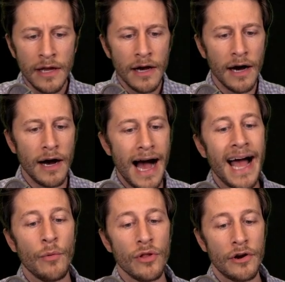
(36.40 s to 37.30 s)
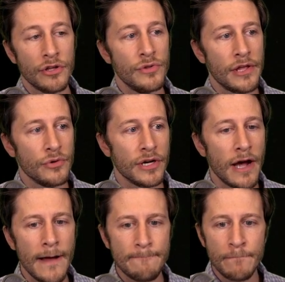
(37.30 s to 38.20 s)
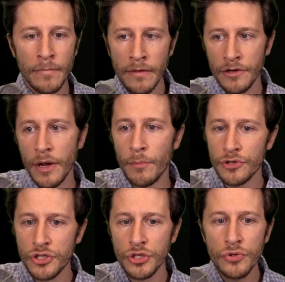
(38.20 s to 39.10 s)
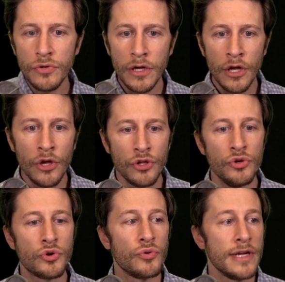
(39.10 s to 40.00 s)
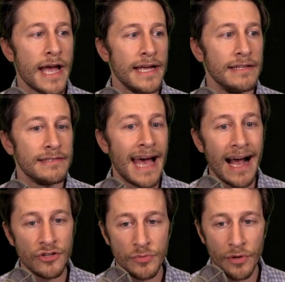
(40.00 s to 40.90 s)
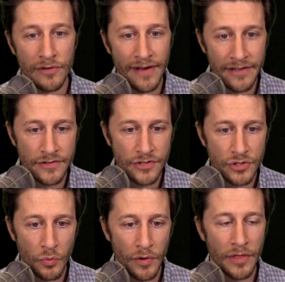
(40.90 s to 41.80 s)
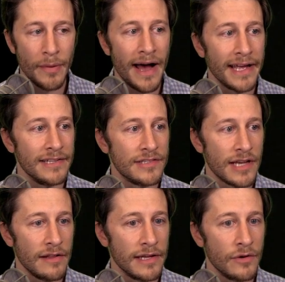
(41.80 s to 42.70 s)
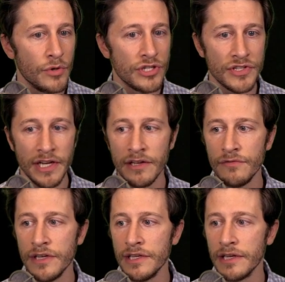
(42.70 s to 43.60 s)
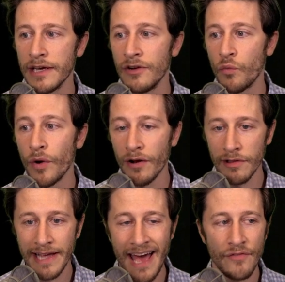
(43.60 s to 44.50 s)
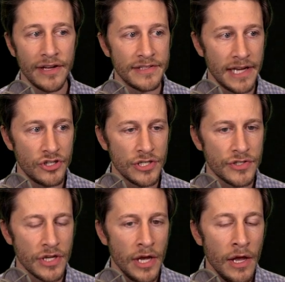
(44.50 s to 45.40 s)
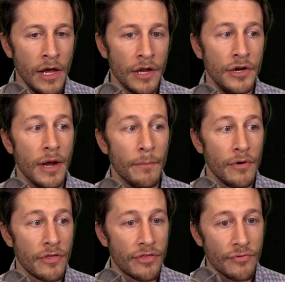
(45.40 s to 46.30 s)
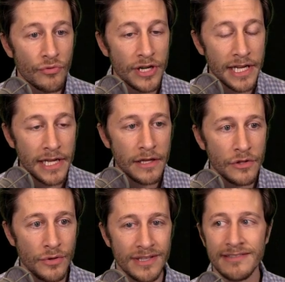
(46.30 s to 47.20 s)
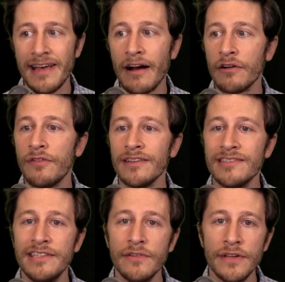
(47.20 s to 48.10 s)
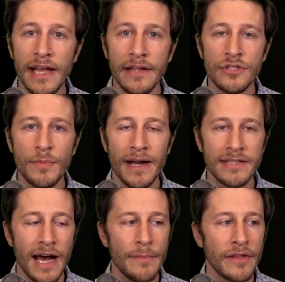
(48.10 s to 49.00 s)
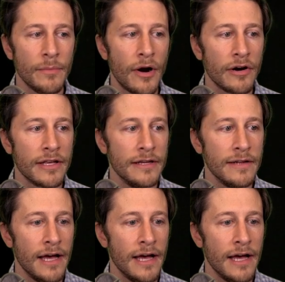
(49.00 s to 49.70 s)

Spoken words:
I will argue that you cannot. Number two, you create taxable events with the buying and selling, which is inconvenient and rarely advantageous. Number three, you can sacrifice dividends by timing the market.